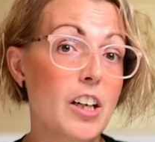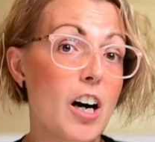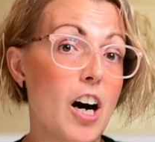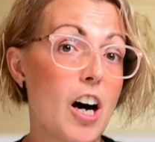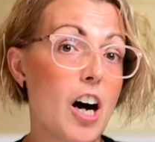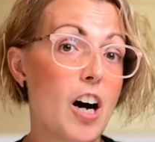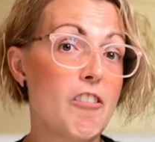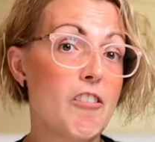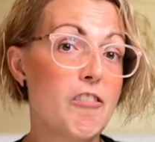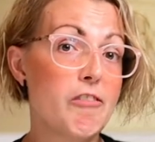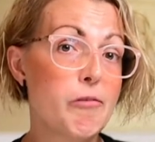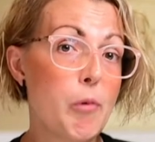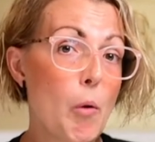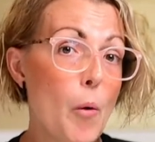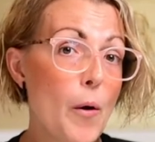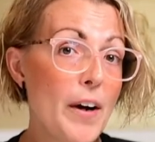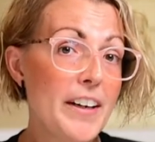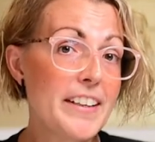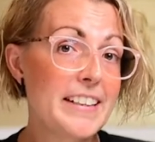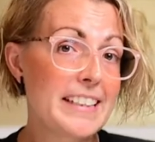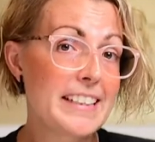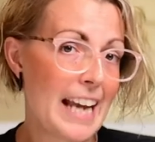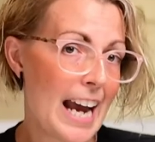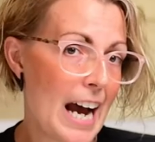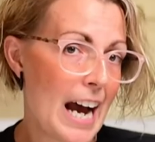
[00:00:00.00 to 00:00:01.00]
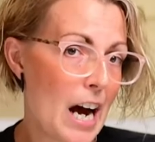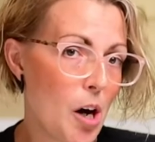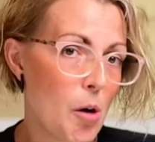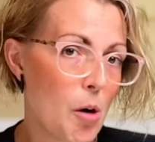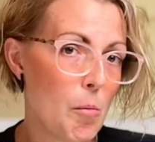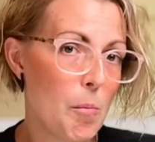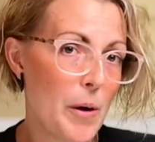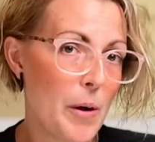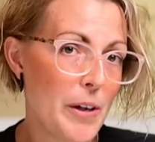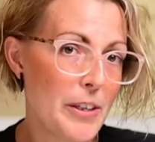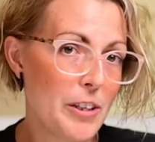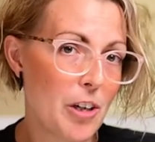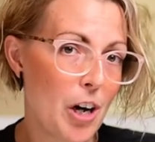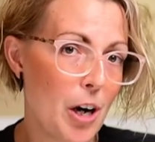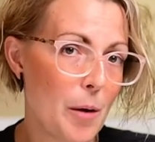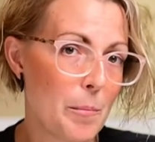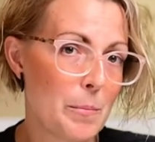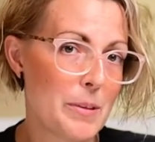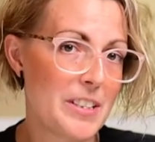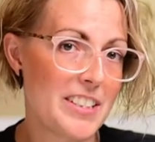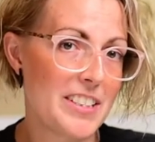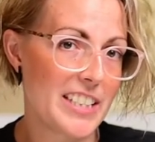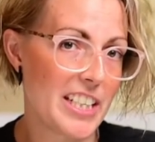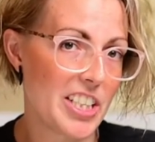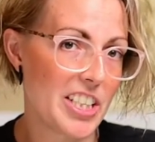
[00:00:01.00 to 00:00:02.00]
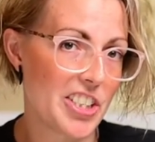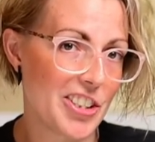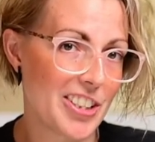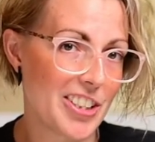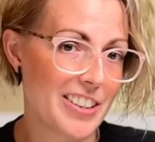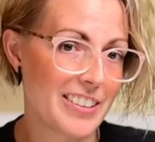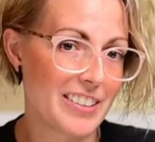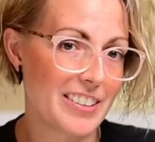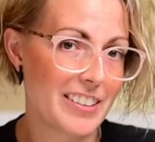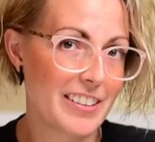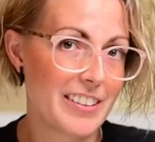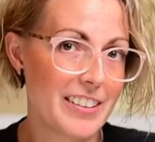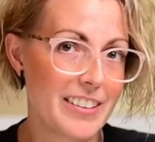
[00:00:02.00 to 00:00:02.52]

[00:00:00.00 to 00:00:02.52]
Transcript: avoid cowboy compensation.